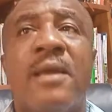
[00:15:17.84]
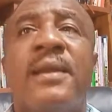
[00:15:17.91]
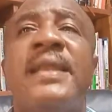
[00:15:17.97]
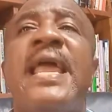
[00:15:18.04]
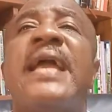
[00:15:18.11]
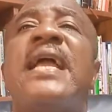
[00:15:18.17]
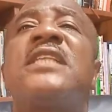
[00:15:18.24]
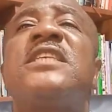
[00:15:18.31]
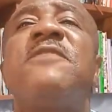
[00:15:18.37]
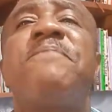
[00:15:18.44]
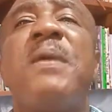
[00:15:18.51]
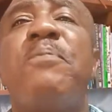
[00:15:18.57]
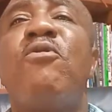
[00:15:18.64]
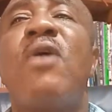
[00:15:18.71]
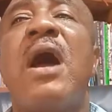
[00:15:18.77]

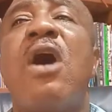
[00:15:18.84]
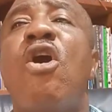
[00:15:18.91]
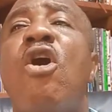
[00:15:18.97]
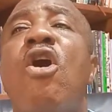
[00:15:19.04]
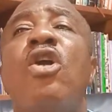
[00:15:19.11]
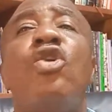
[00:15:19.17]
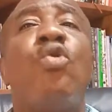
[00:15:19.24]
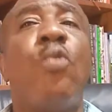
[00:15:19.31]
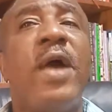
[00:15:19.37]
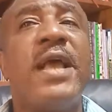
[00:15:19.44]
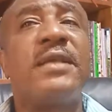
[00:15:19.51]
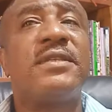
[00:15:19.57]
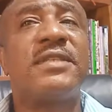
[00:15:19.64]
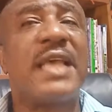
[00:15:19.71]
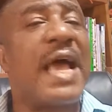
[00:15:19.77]
Negative people are
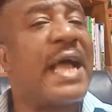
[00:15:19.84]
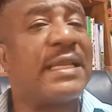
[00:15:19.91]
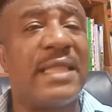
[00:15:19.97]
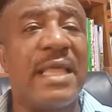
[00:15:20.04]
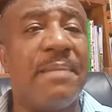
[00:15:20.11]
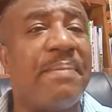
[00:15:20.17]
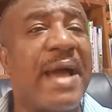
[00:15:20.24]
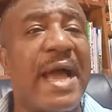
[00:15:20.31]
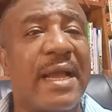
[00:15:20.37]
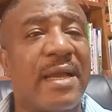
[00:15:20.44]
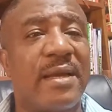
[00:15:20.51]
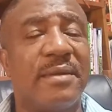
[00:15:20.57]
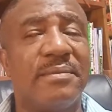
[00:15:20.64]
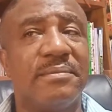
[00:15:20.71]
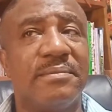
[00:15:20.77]
always at the
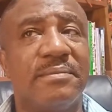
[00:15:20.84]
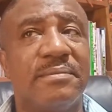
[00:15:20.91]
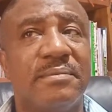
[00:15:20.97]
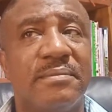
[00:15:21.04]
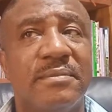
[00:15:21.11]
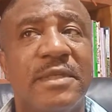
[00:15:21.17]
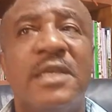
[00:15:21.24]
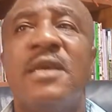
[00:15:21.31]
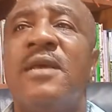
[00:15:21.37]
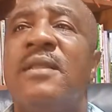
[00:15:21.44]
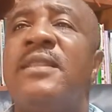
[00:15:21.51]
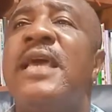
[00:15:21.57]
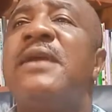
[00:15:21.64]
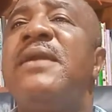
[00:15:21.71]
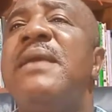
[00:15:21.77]
back.
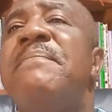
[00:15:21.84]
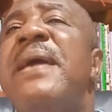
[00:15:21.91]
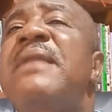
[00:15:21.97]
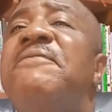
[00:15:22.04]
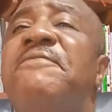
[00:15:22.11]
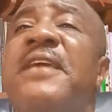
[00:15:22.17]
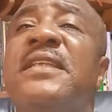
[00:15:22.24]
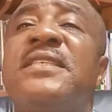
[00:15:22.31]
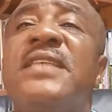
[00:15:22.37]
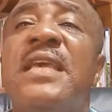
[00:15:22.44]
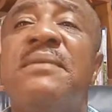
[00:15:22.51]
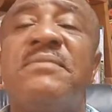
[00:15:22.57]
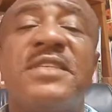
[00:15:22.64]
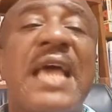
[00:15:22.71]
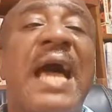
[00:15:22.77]
They remain
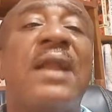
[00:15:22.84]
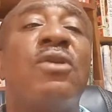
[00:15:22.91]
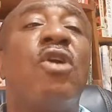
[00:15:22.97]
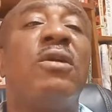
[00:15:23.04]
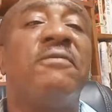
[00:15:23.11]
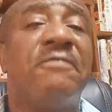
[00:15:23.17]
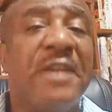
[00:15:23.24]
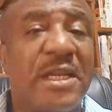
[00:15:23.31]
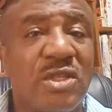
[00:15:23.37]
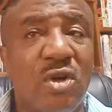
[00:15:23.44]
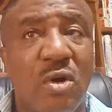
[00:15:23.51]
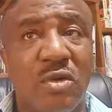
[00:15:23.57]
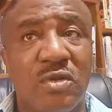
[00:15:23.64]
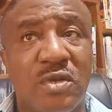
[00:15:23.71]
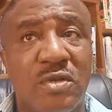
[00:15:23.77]
victims and not
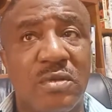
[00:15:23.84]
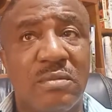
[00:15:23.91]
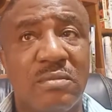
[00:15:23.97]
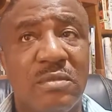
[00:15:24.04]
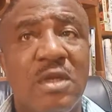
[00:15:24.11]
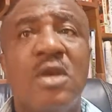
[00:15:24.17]
victors.